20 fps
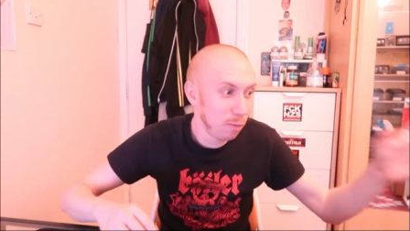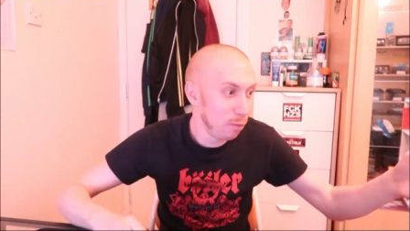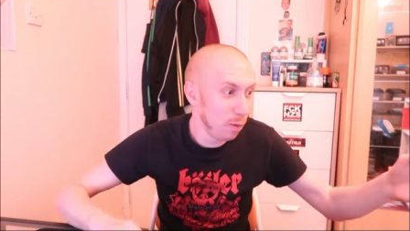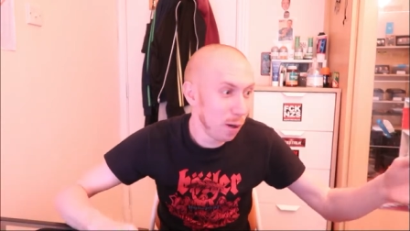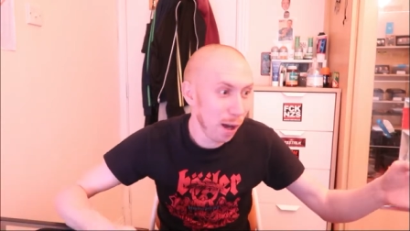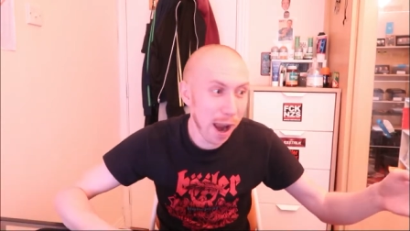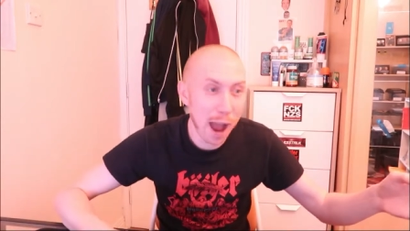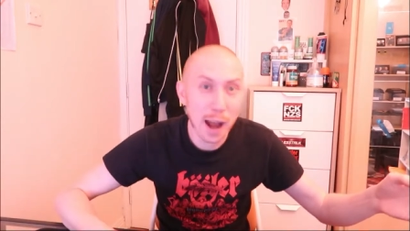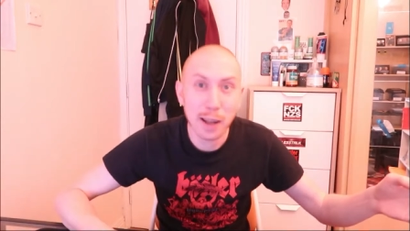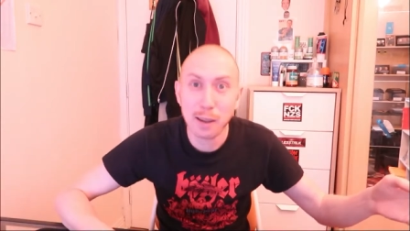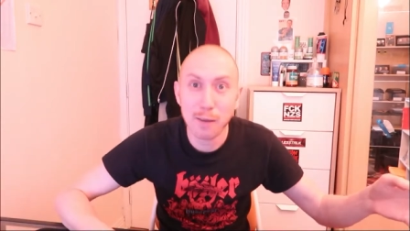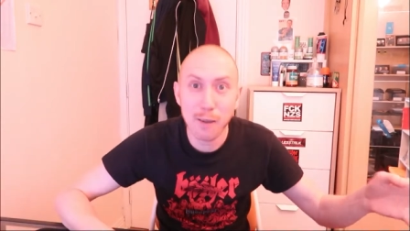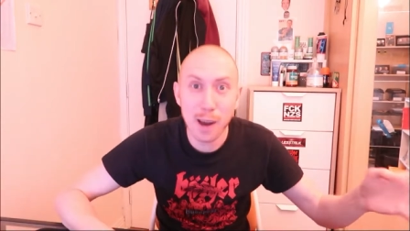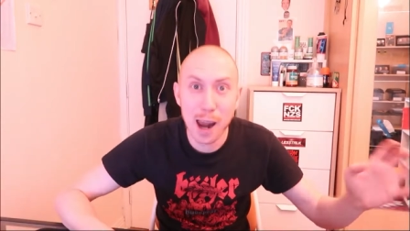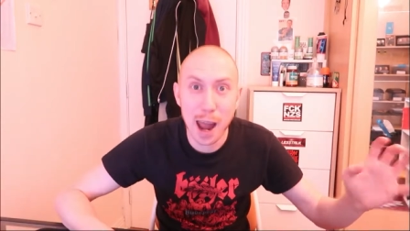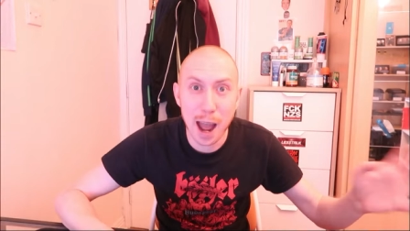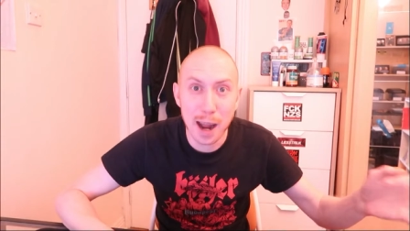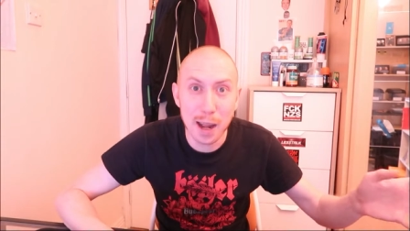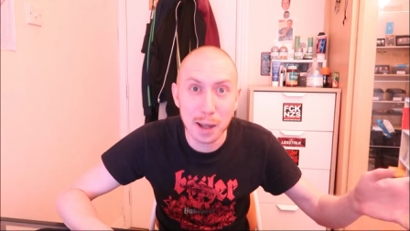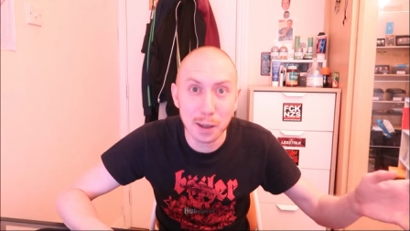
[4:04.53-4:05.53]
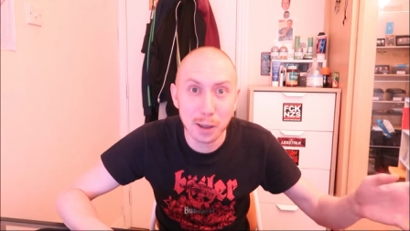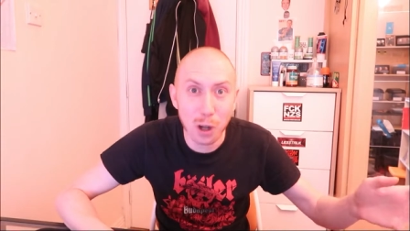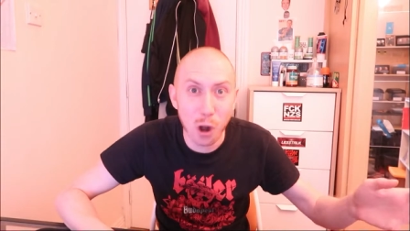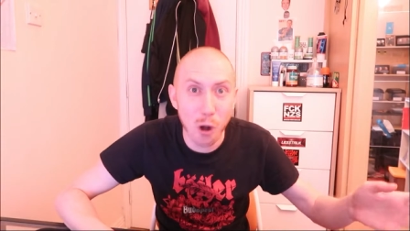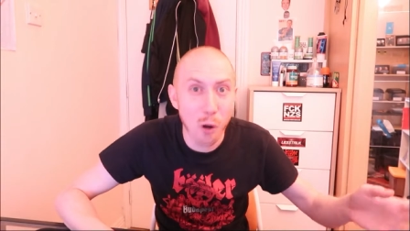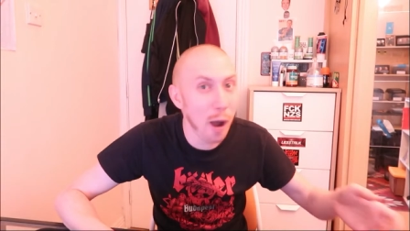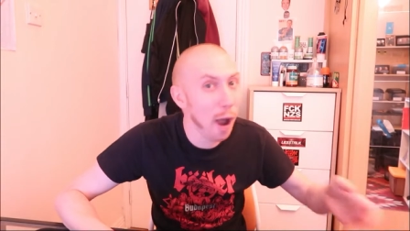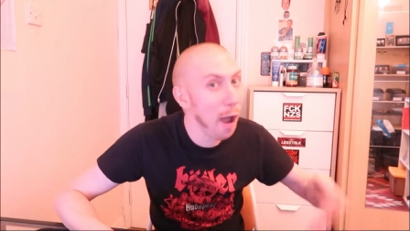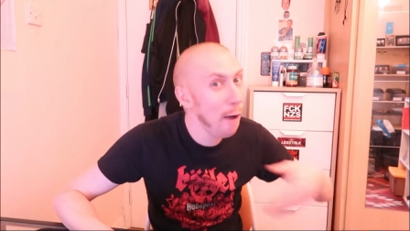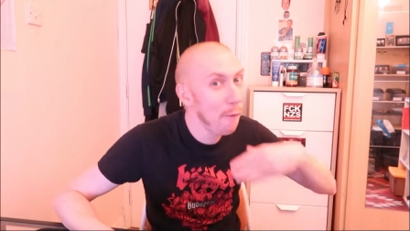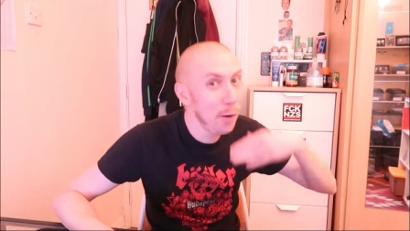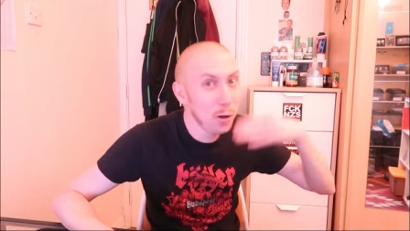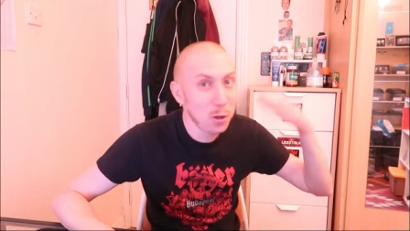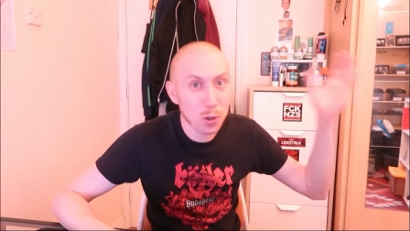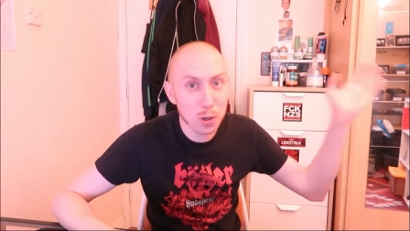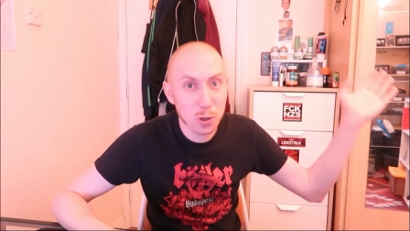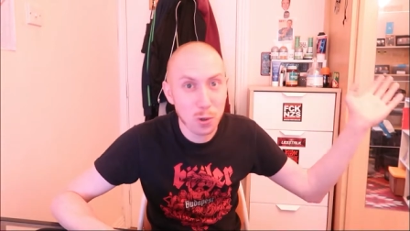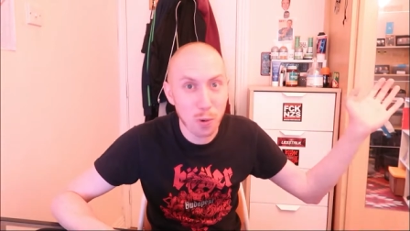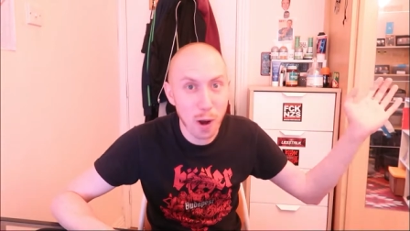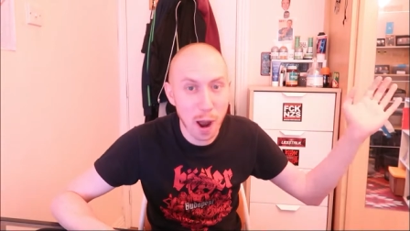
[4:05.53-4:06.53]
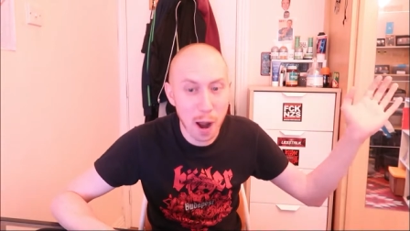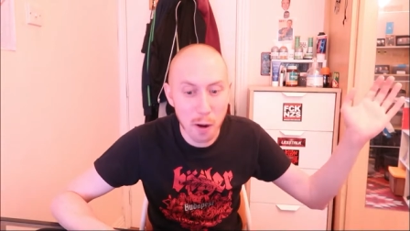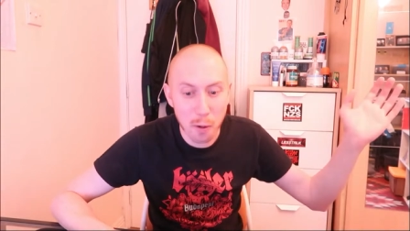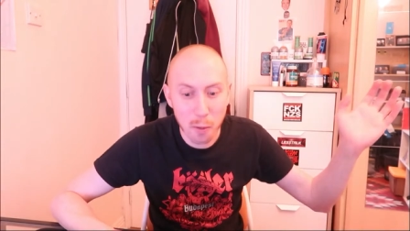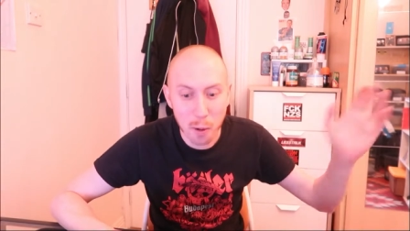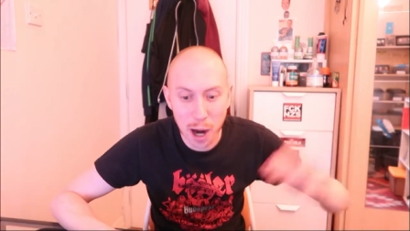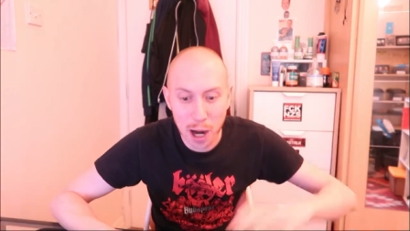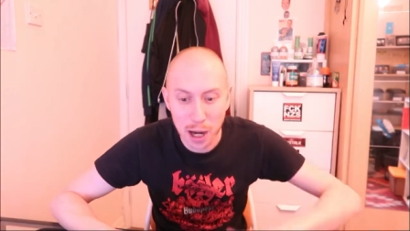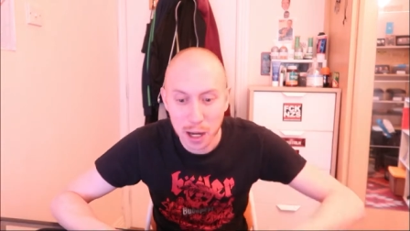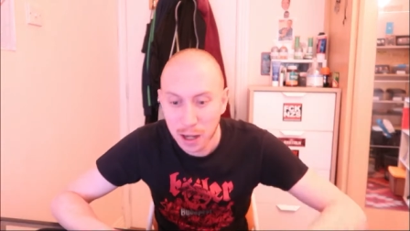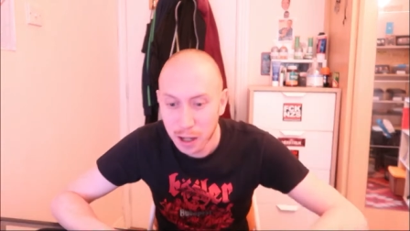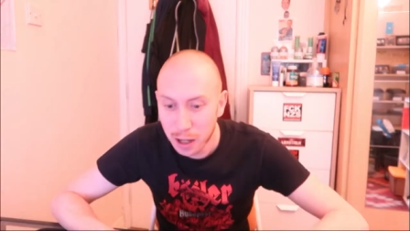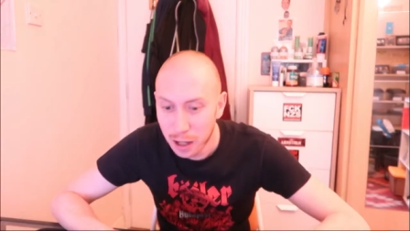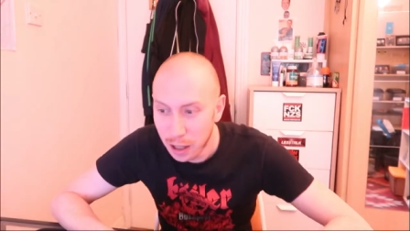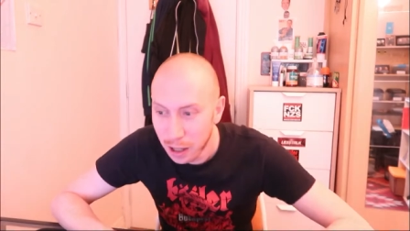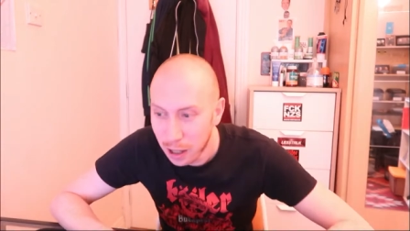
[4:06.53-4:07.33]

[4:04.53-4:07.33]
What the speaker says: we let it go, and we just ran away.